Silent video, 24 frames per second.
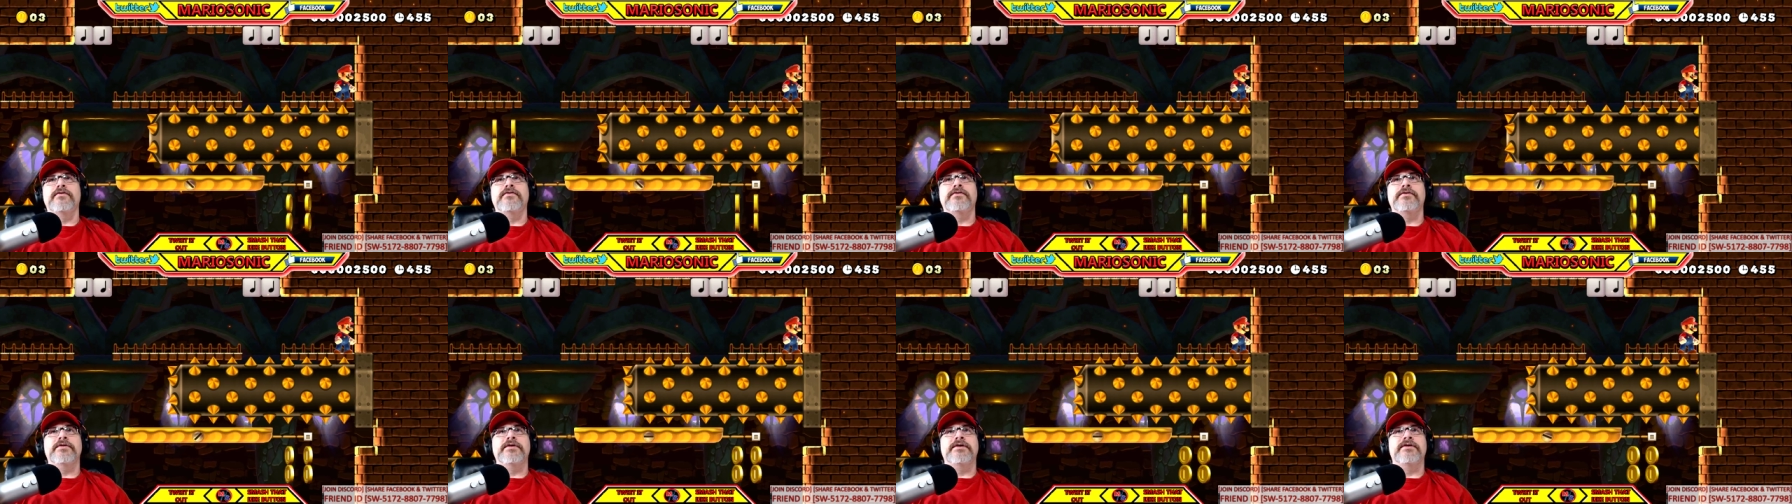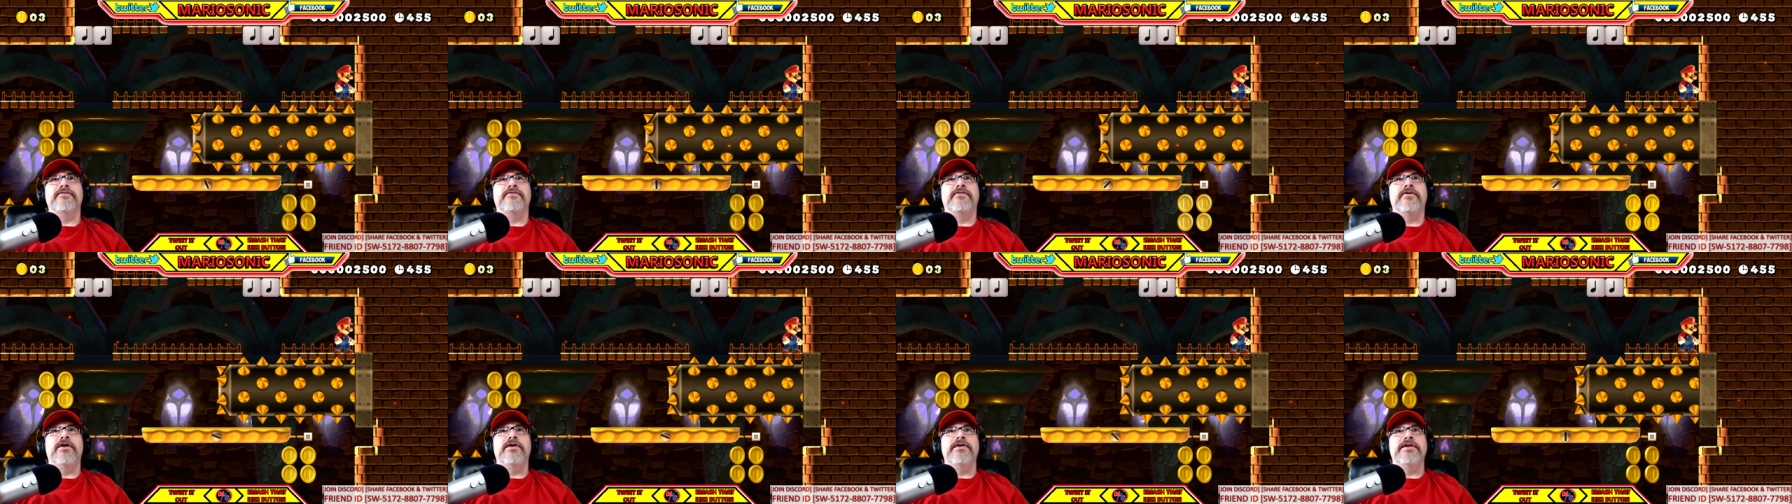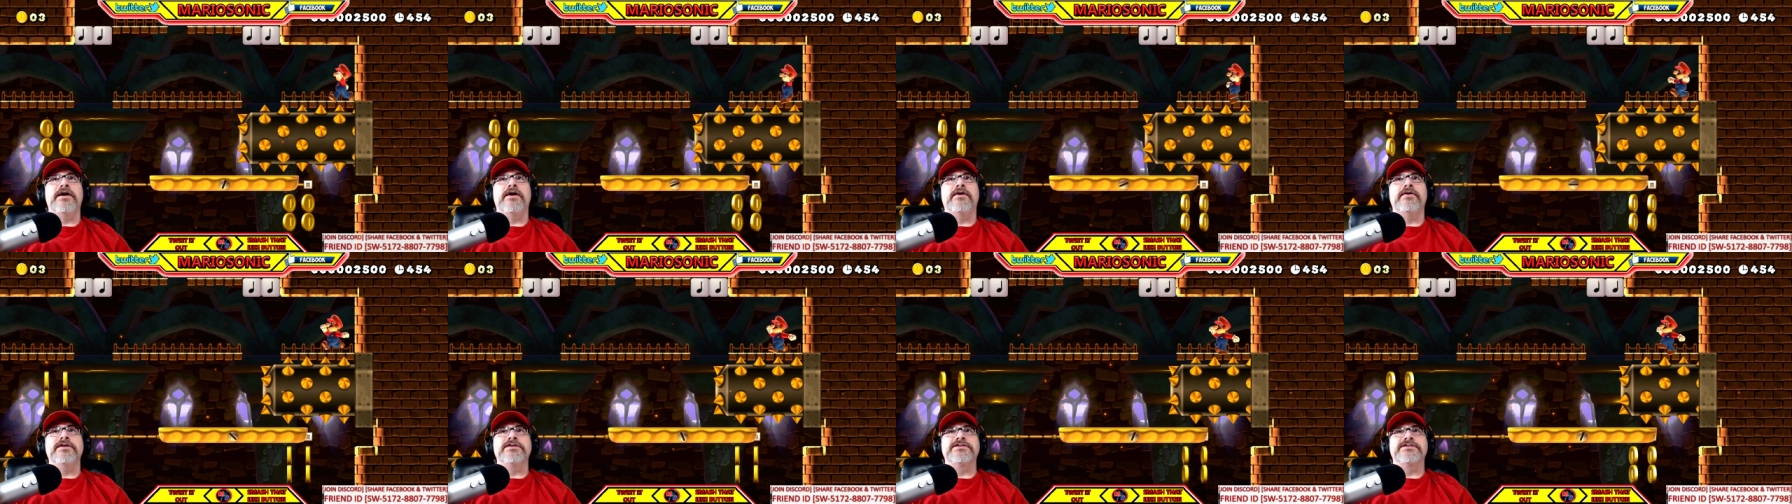We're going to fall
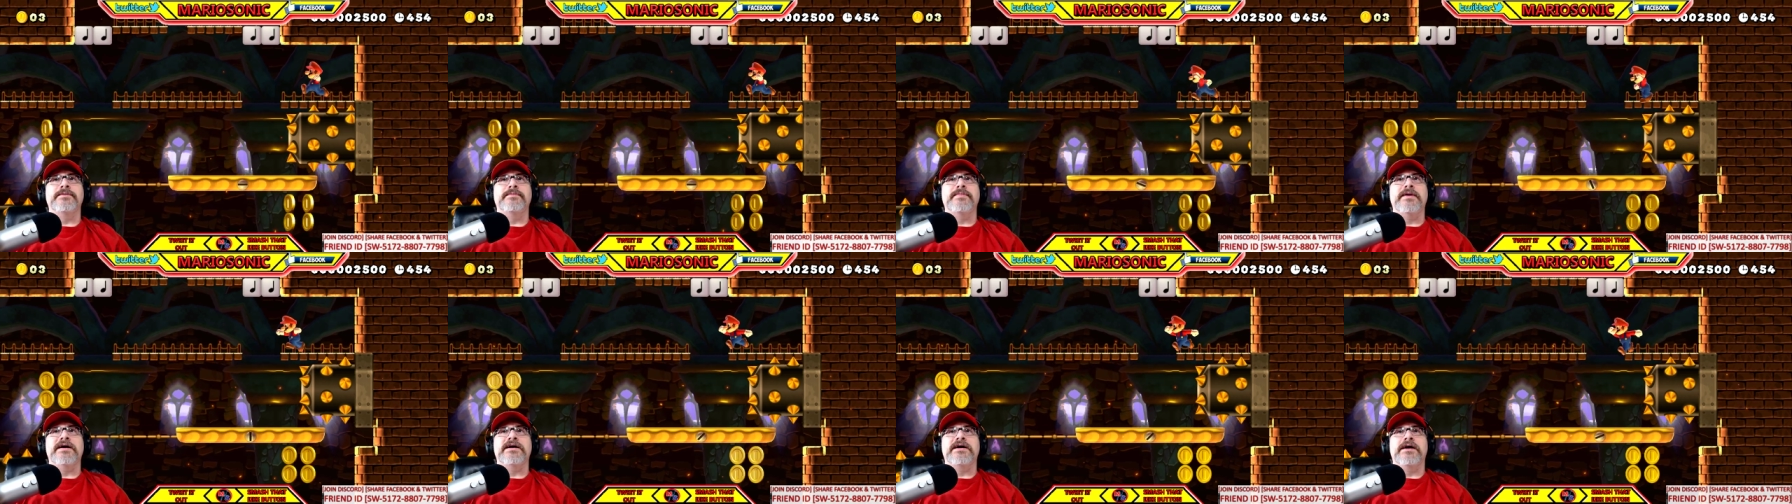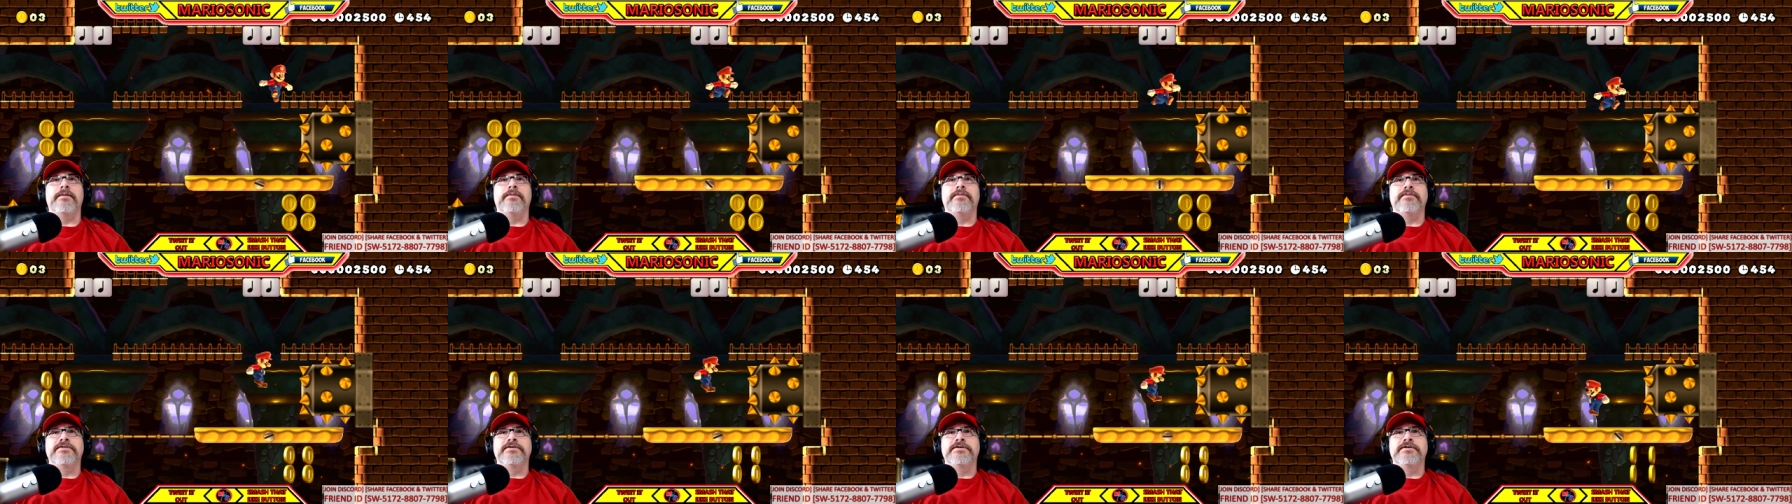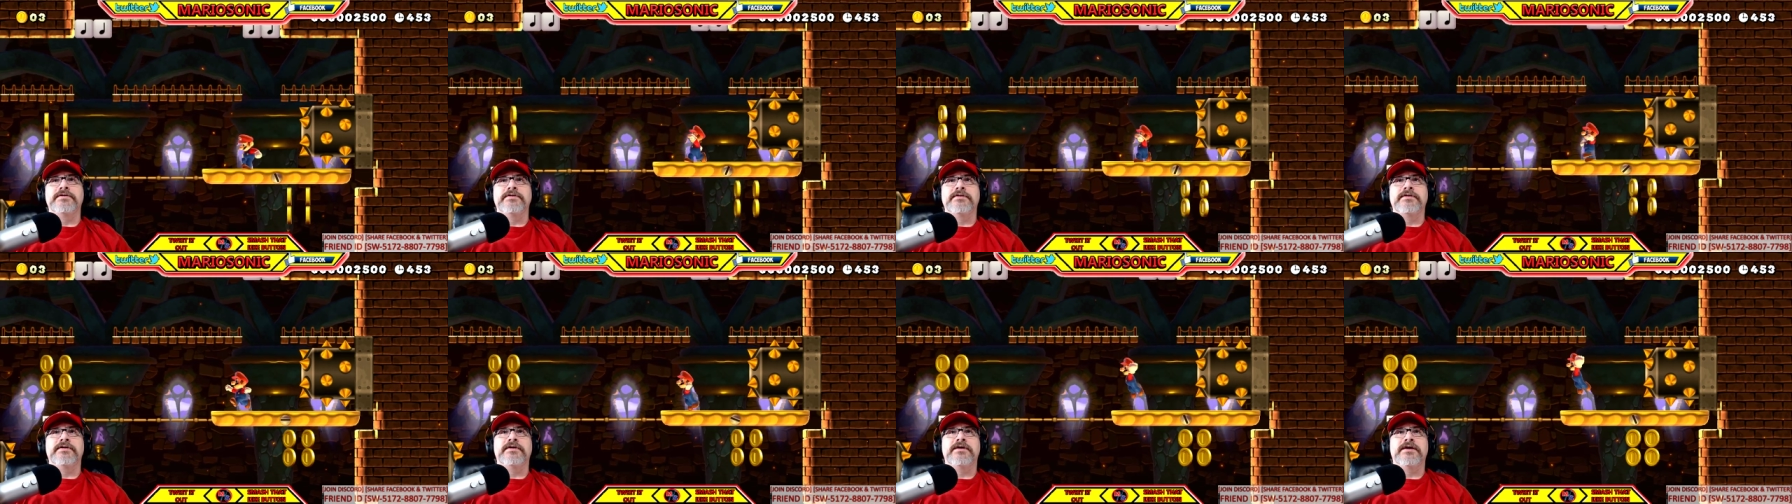down and jump back up.
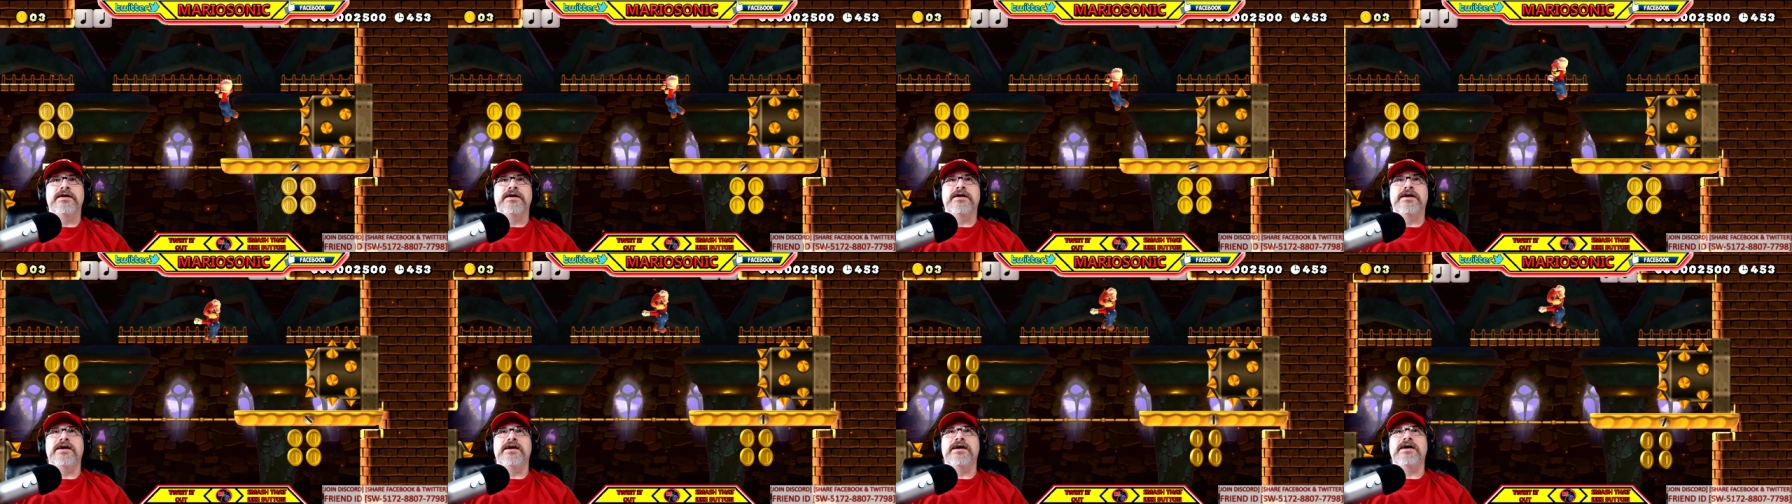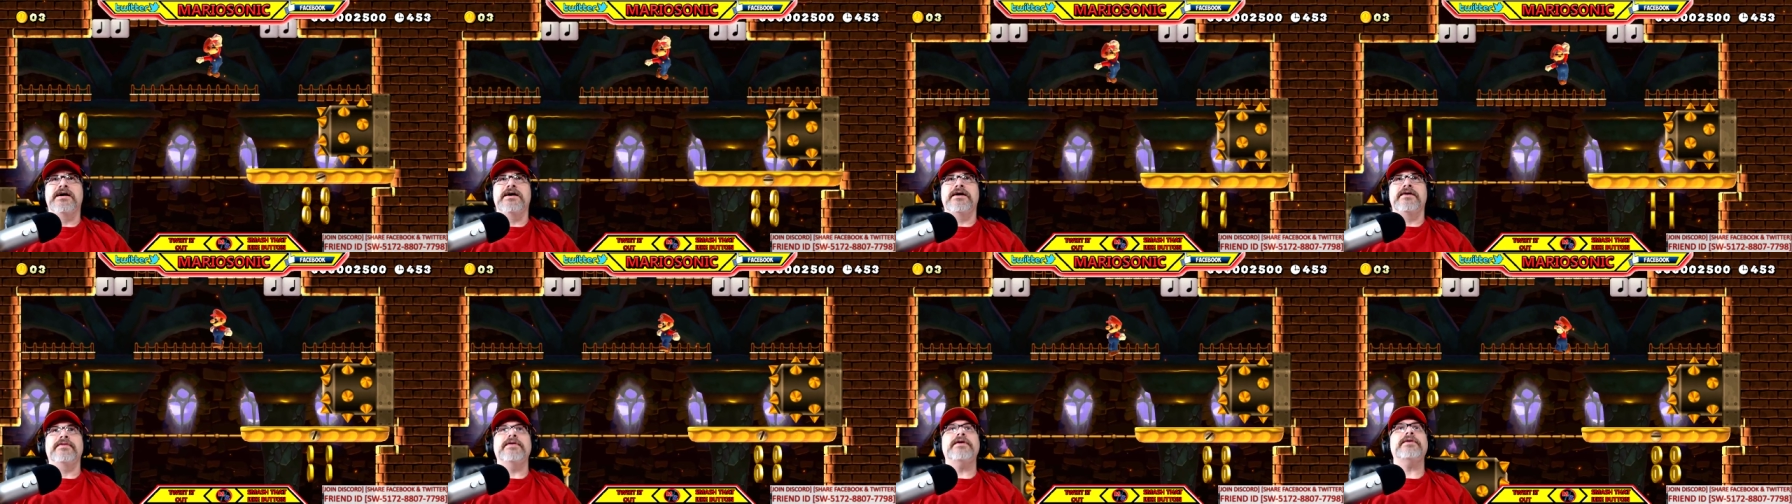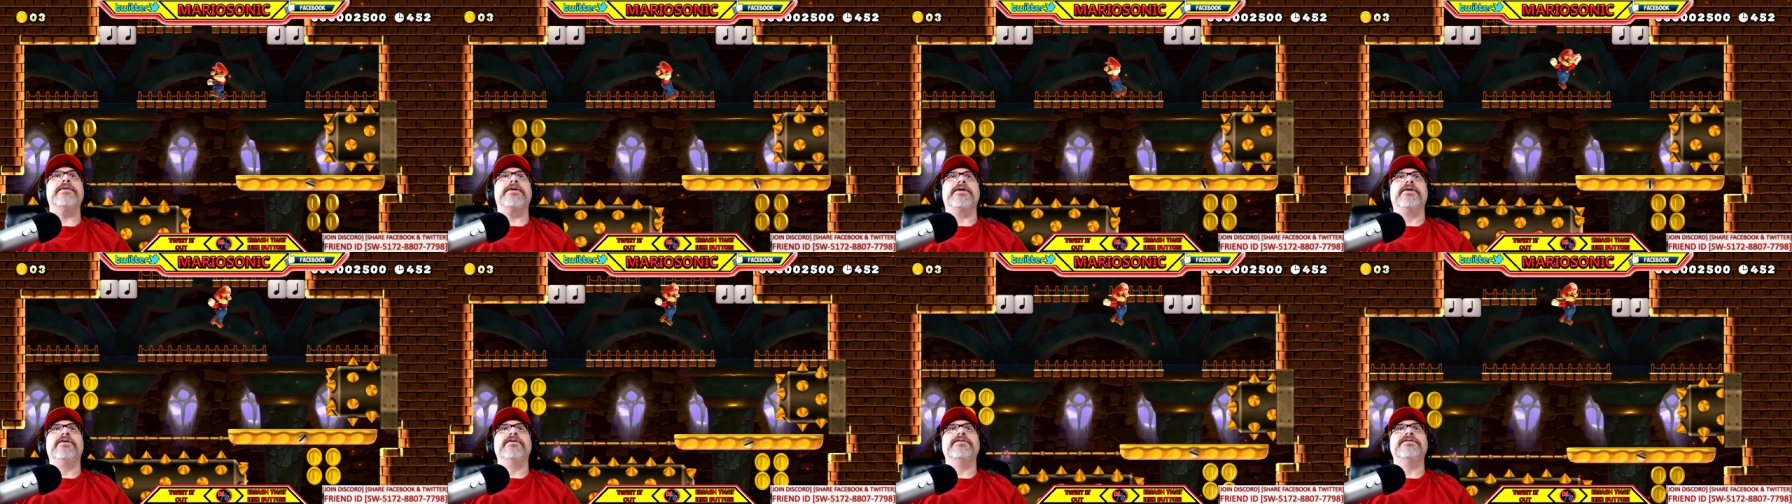Uh, there we
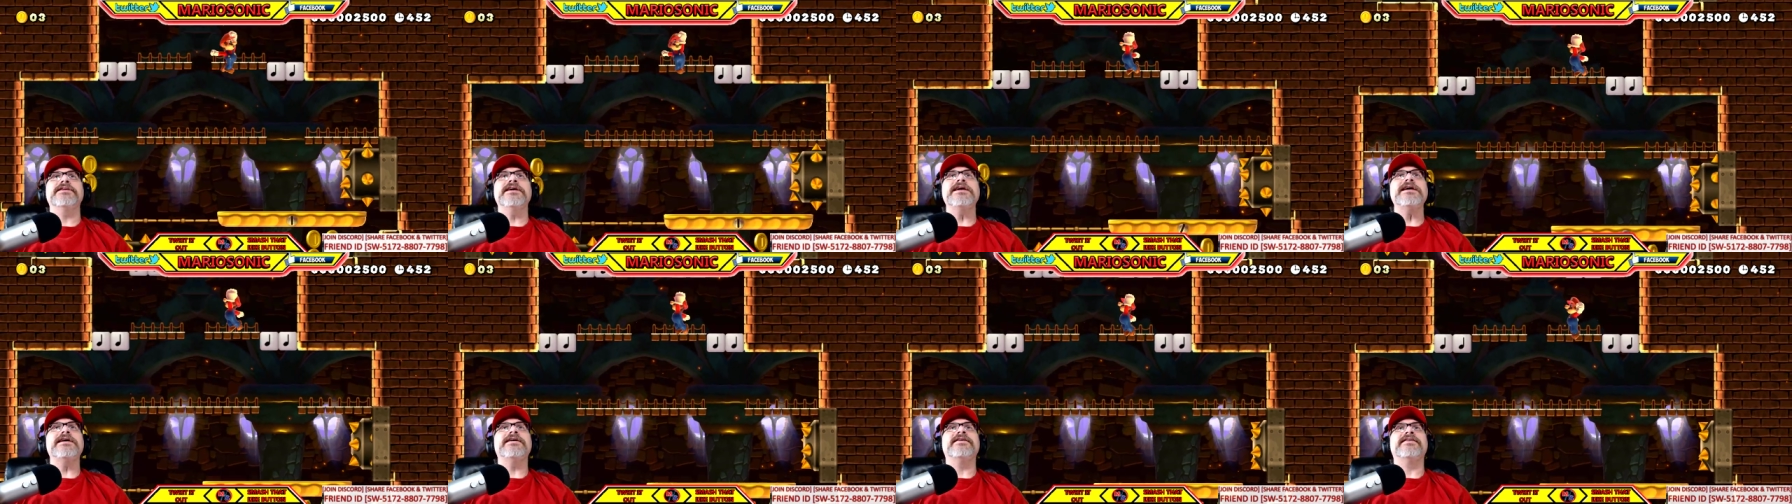go. See?